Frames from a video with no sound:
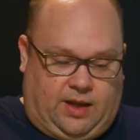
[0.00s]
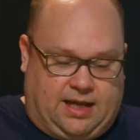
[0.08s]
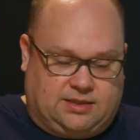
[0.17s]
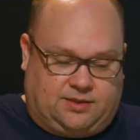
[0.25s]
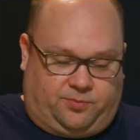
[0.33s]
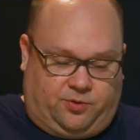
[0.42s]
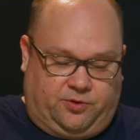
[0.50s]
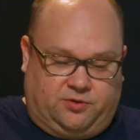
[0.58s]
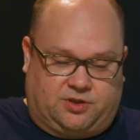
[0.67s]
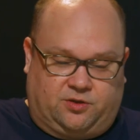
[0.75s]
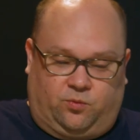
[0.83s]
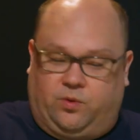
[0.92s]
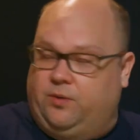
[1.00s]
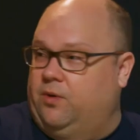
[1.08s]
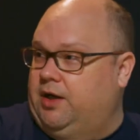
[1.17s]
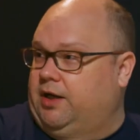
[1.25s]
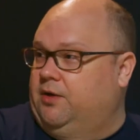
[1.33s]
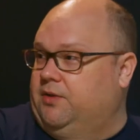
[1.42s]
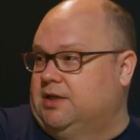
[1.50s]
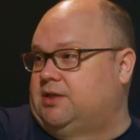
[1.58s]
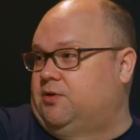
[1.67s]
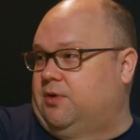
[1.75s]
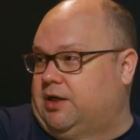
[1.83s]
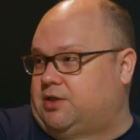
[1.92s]
as the producer, we want to go this
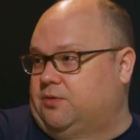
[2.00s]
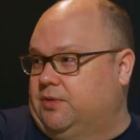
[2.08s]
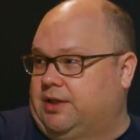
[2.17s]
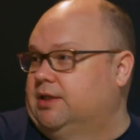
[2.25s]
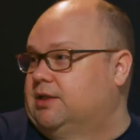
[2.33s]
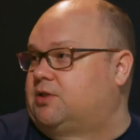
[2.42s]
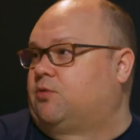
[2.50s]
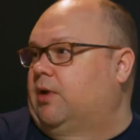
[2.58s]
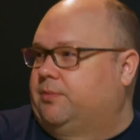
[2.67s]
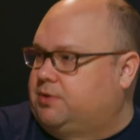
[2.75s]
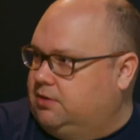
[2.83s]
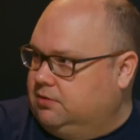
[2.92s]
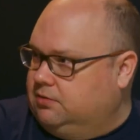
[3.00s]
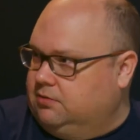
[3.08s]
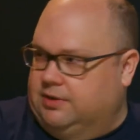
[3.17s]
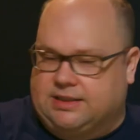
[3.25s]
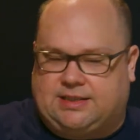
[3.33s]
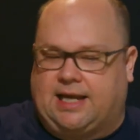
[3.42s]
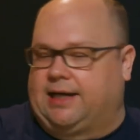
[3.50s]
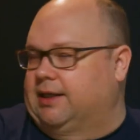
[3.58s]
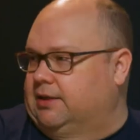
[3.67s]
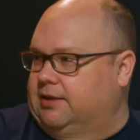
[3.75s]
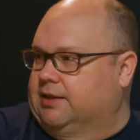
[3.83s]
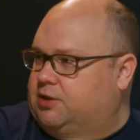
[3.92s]
direction with this script, mm-hmm. this
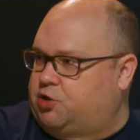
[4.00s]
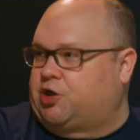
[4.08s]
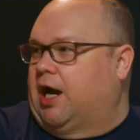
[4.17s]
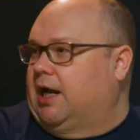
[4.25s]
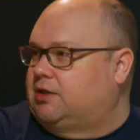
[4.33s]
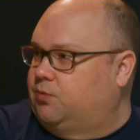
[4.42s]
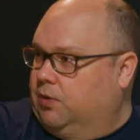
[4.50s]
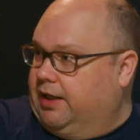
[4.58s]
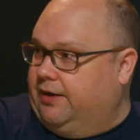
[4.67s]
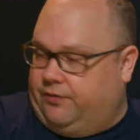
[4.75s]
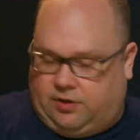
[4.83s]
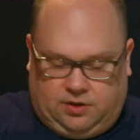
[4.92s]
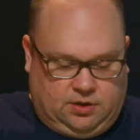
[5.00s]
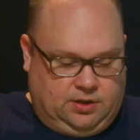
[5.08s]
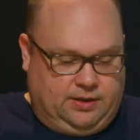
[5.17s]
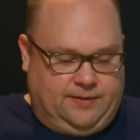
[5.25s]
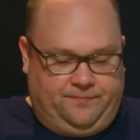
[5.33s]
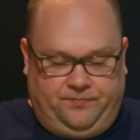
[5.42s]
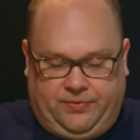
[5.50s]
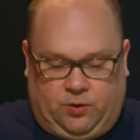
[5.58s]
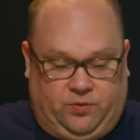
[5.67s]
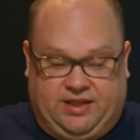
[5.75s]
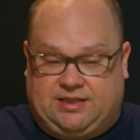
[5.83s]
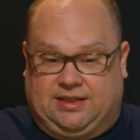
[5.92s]
edit, this shot, whatever,
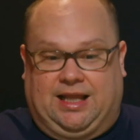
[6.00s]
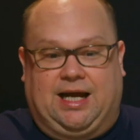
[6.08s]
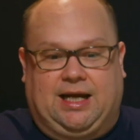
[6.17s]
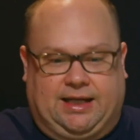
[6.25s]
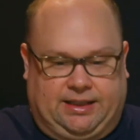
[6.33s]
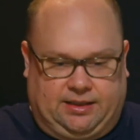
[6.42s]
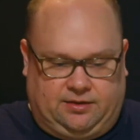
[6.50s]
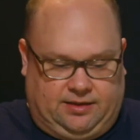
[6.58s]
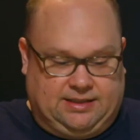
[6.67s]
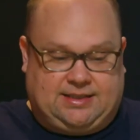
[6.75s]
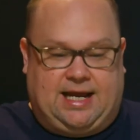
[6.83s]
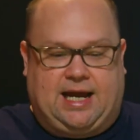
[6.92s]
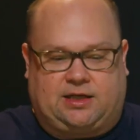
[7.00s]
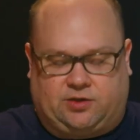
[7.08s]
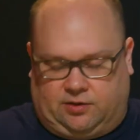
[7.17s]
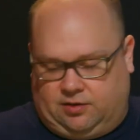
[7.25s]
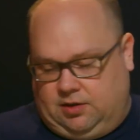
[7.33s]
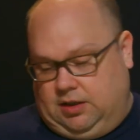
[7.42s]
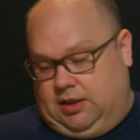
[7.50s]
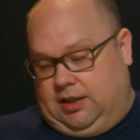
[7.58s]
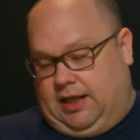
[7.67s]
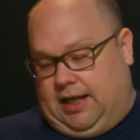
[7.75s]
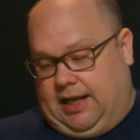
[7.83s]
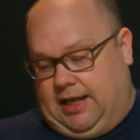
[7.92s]
with this line, this actor.
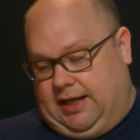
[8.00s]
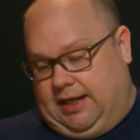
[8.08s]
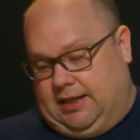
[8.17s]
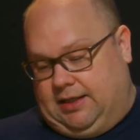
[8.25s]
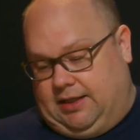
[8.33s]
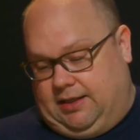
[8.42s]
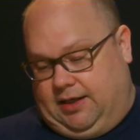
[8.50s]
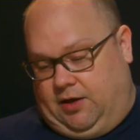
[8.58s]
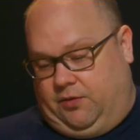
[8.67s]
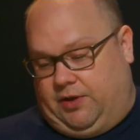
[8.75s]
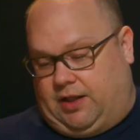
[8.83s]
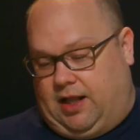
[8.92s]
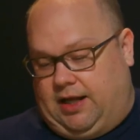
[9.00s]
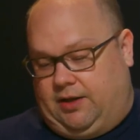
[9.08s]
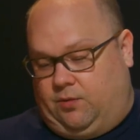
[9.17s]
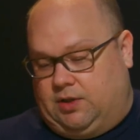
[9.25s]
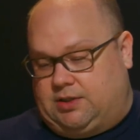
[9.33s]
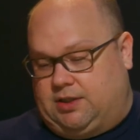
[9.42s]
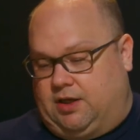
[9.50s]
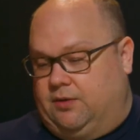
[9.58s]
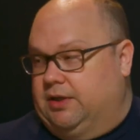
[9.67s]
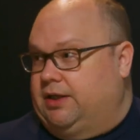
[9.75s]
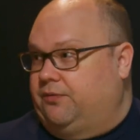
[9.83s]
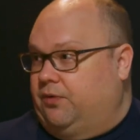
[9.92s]
And, uh, you know, the client wants to go a
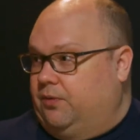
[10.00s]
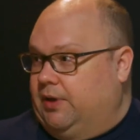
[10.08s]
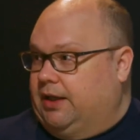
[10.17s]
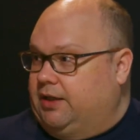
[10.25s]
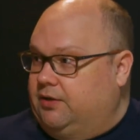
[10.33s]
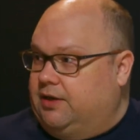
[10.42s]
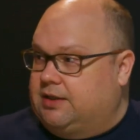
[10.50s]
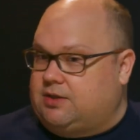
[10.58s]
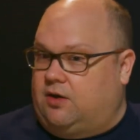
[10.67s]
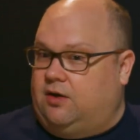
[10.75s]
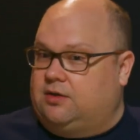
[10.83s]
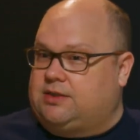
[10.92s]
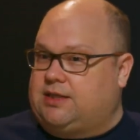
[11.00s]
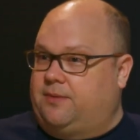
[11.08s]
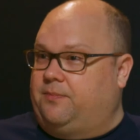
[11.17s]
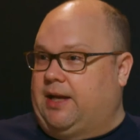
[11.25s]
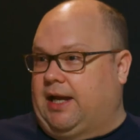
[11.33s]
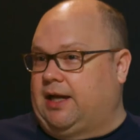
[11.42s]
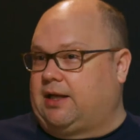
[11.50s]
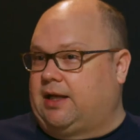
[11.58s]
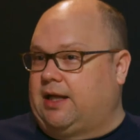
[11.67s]
different way. You get to all step back.